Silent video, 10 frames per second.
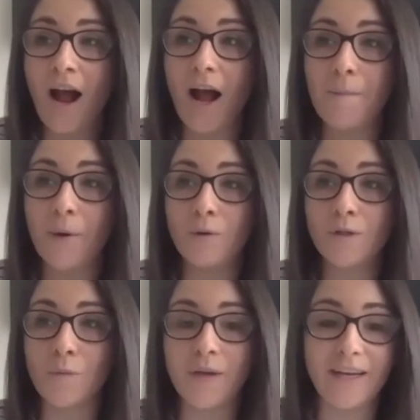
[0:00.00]
but
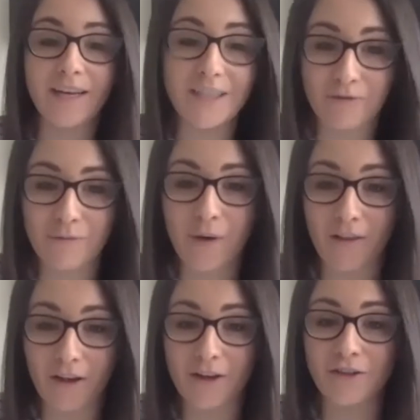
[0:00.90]
also being in a different part
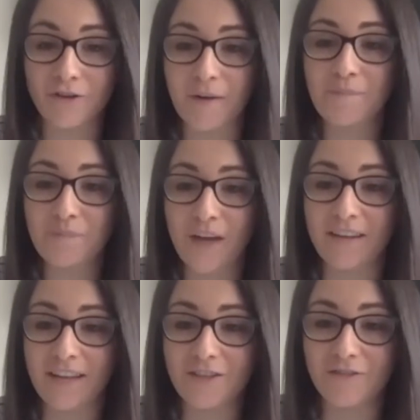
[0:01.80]
of the country. I
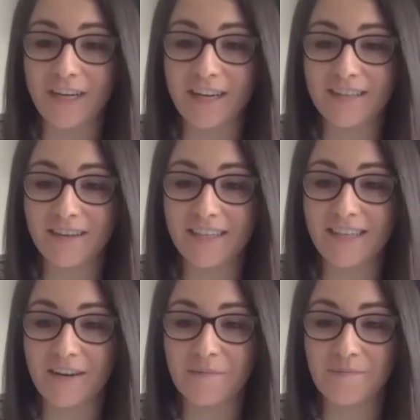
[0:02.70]
think that's really
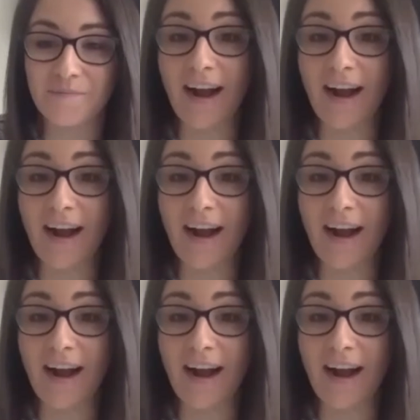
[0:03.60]
exciting.